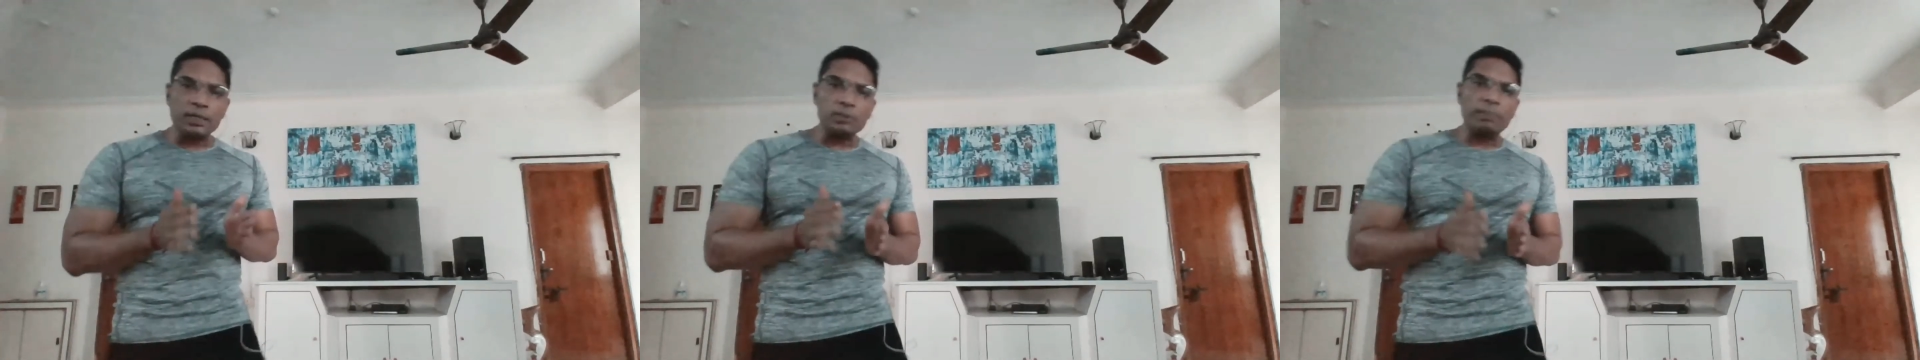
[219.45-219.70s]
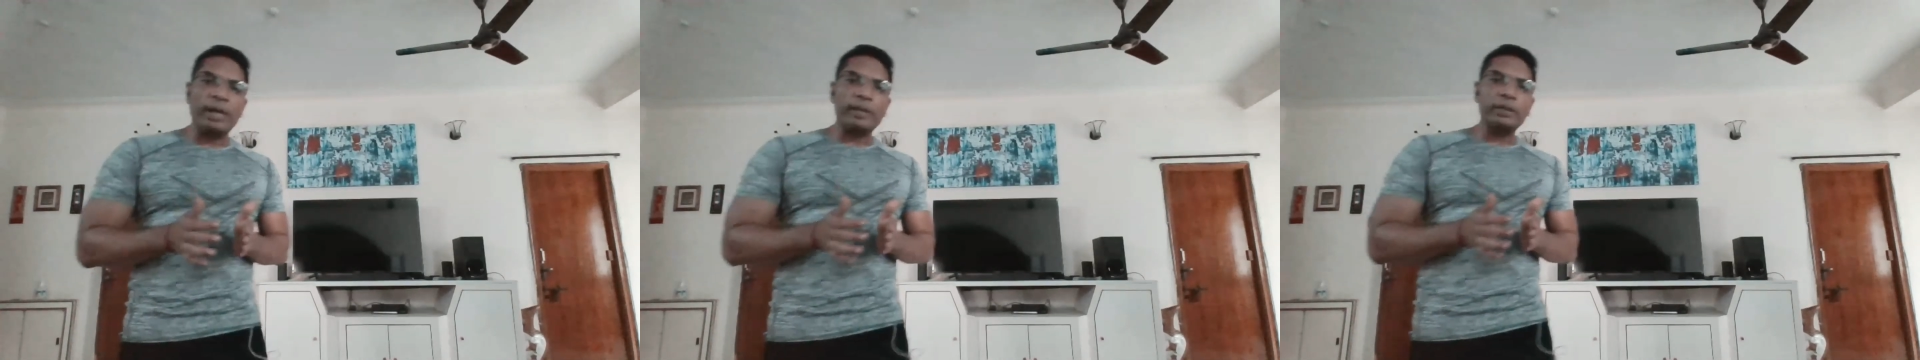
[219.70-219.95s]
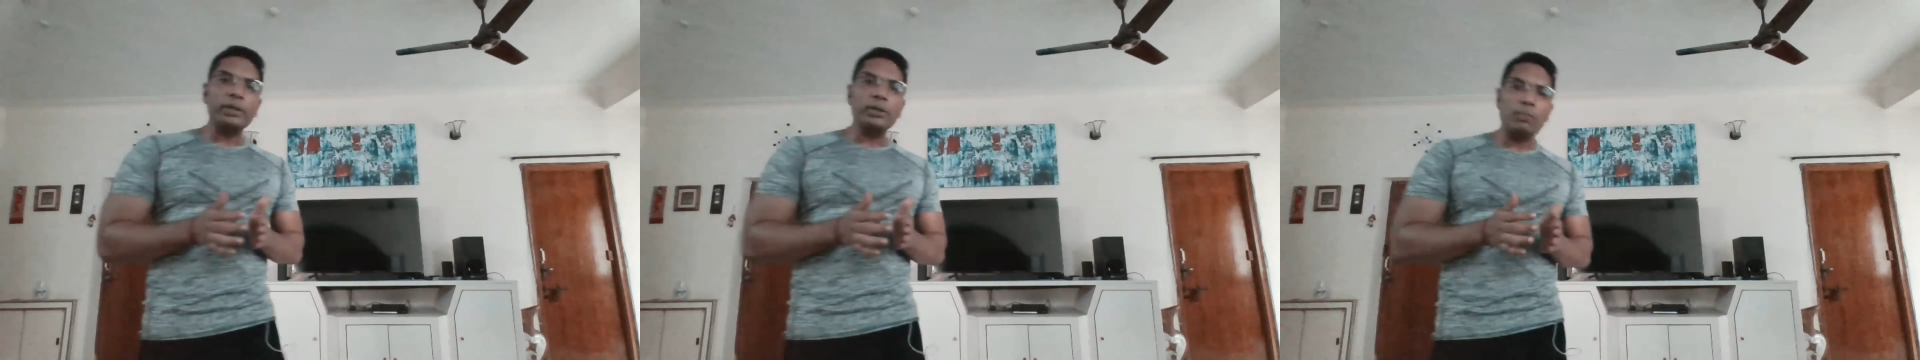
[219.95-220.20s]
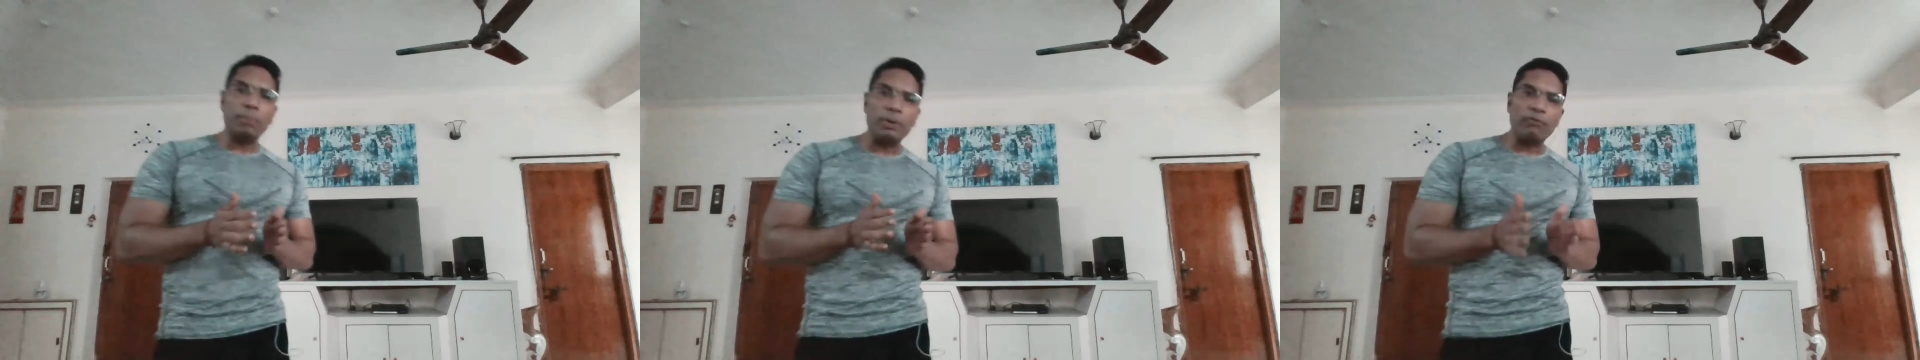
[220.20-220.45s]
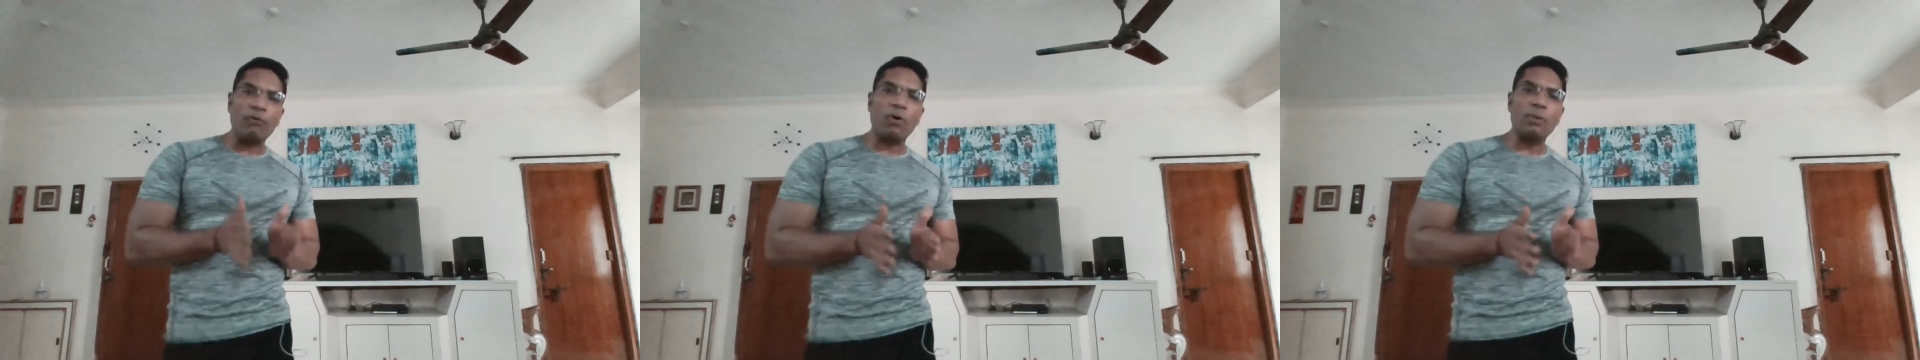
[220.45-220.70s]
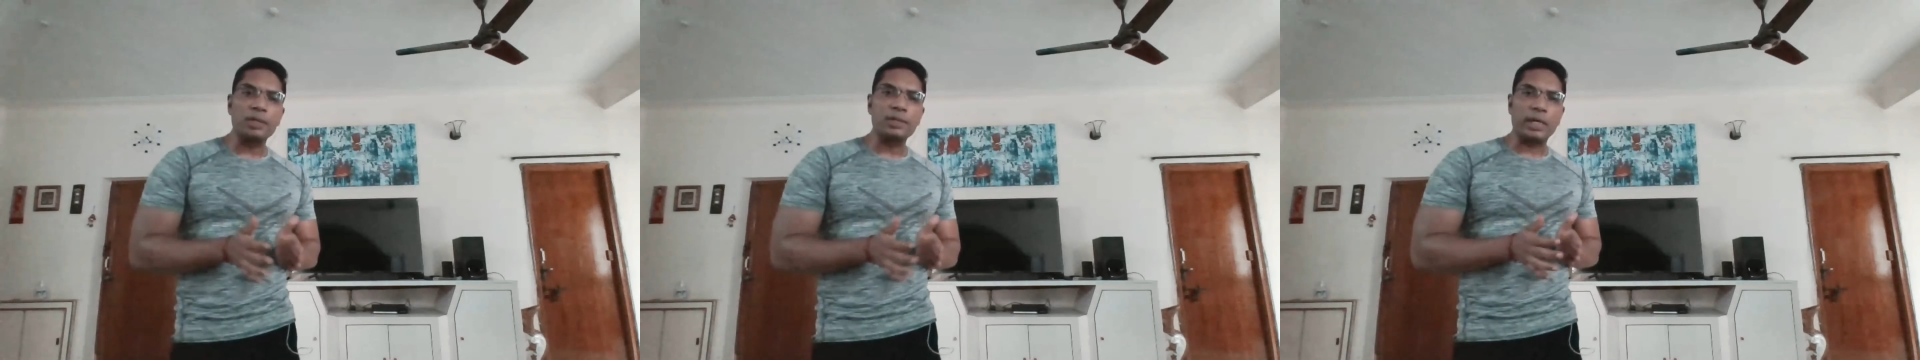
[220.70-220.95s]
is better to
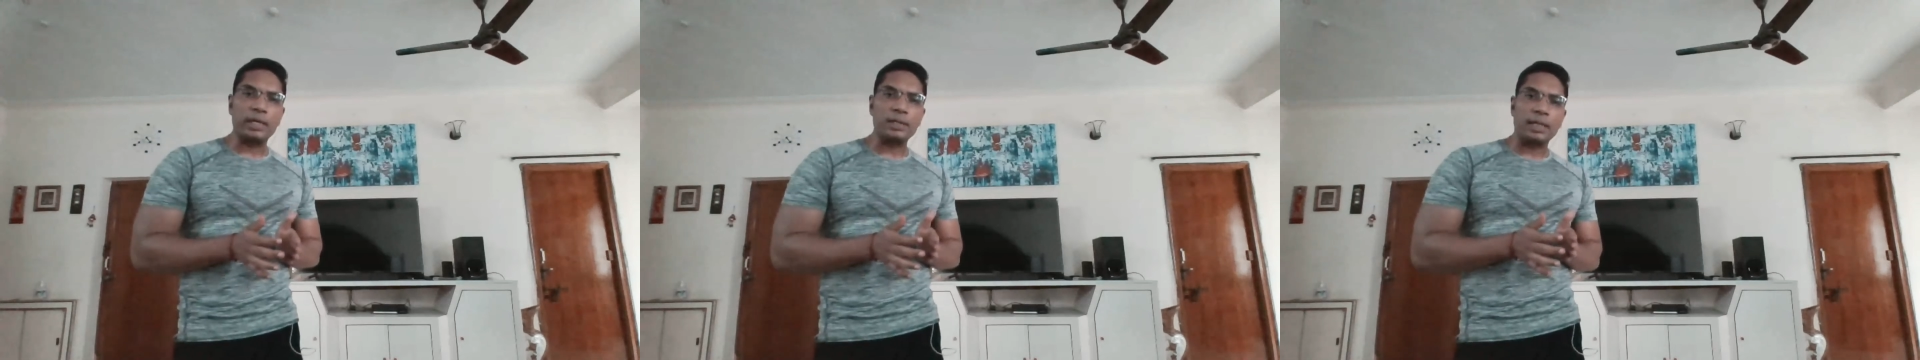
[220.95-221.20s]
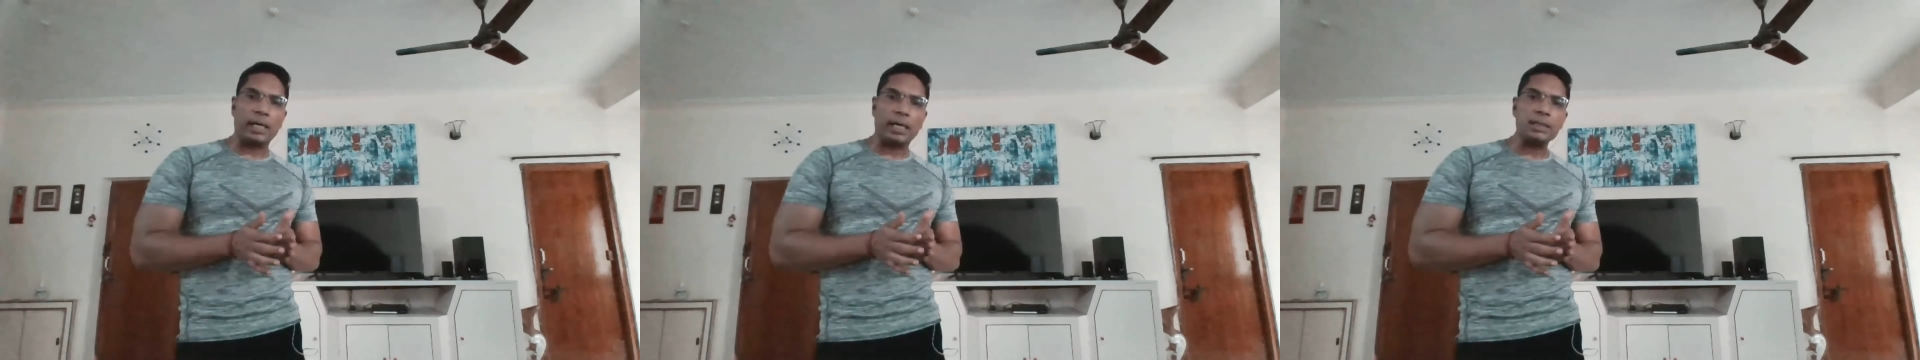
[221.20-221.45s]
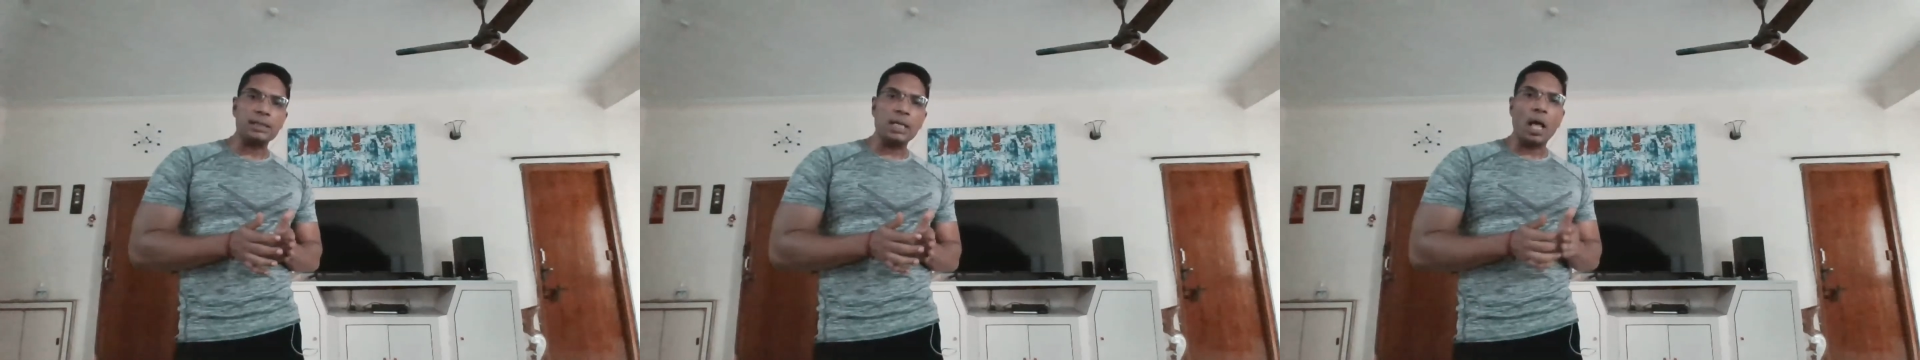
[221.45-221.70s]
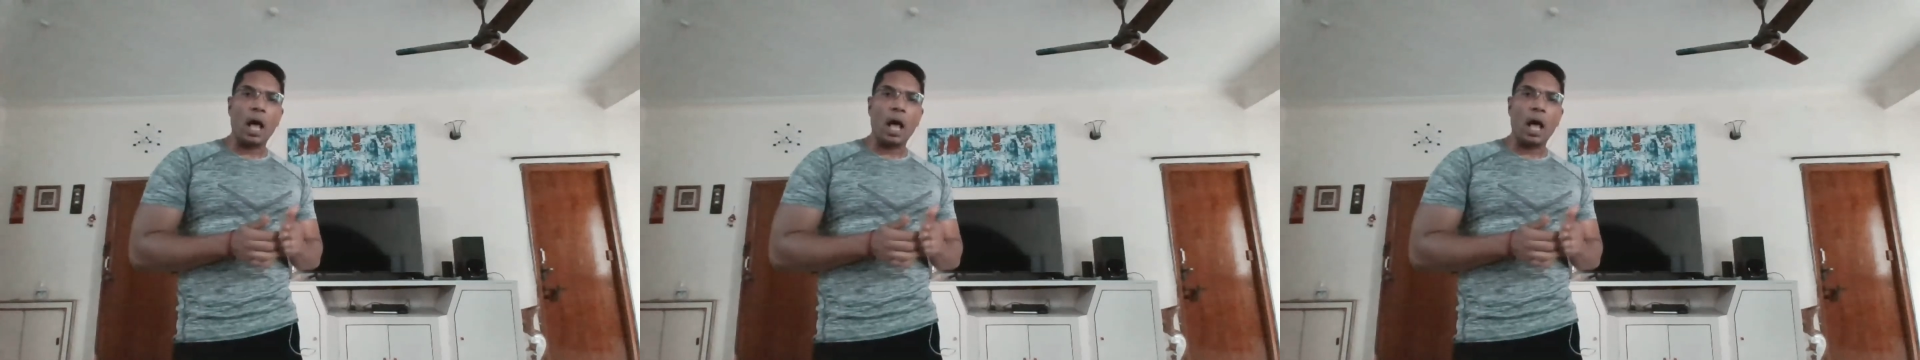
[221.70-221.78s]
perform this exercise